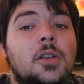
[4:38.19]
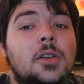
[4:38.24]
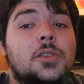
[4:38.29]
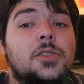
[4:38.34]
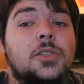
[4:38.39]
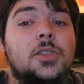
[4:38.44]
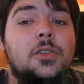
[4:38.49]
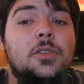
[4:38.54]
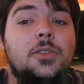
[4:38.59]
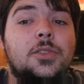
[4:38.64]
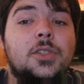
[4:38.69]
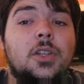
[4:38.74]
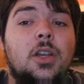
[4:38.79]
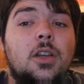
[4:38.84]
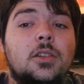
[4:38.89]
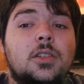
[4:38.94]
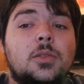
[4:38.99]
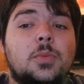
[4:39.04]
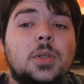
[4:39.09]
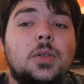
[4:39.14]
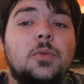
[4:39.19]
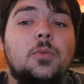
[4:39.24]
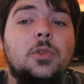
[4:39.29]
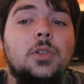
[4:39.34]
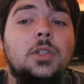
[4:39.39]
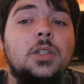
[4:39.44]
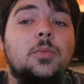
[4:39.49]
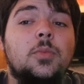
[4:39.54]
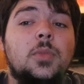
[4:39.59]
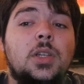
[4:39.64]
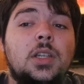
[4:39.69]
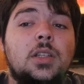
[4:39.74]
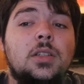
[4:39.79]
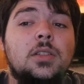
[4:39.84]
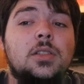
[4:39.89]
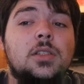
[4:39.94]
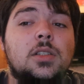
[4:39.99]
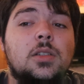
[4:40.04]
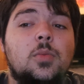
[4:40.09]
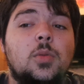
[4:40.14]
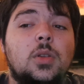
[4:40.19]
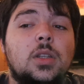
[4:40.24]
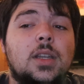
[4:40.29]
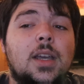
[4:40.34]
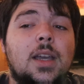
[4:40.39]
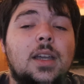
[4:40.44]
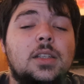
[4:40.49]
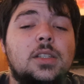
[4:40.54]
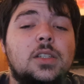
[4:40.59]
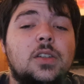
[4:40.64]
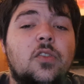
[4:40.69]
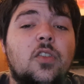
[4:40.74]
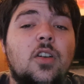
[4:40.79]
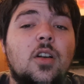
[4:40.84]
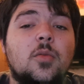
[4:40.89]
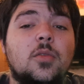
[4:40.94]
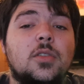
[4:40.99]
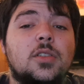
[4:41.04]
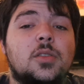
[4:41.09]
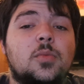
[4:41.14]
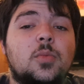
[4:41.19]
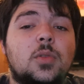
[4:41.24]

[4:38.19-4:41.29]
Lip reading: So the song to me really means to be nice to farmers,